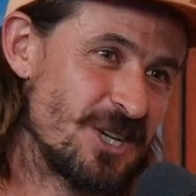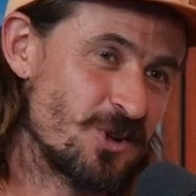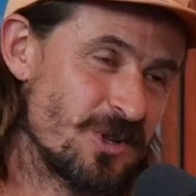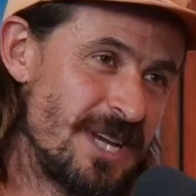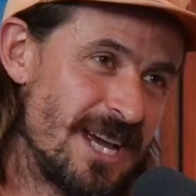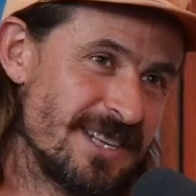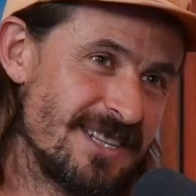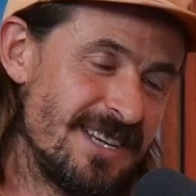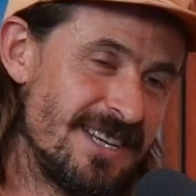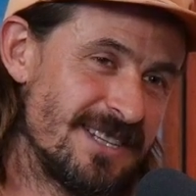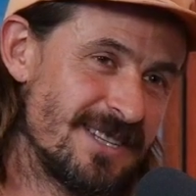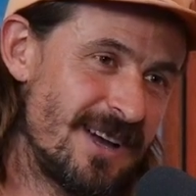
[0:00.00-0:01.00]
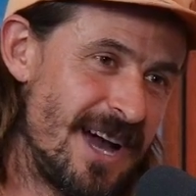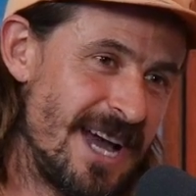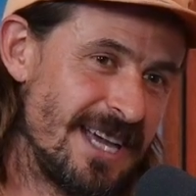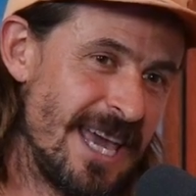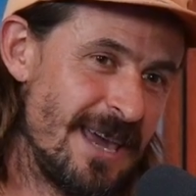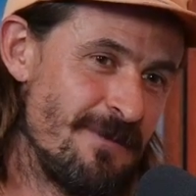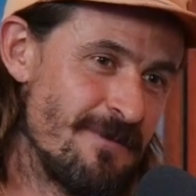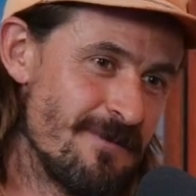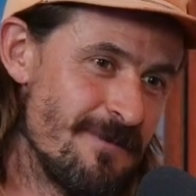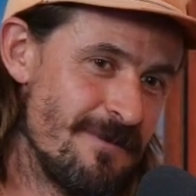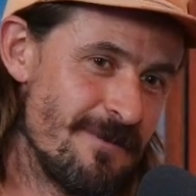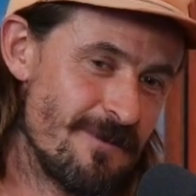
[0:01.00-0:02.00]
Central Texas, high
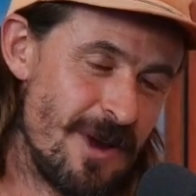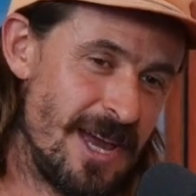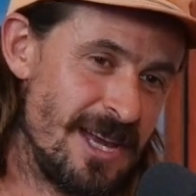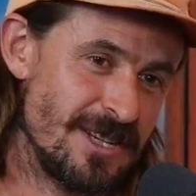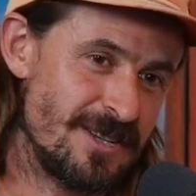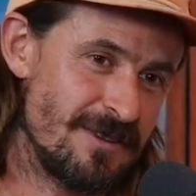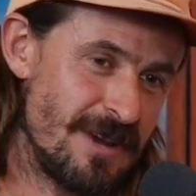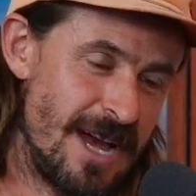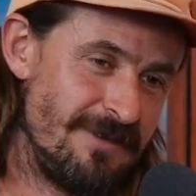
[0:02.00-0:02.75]
game ranch,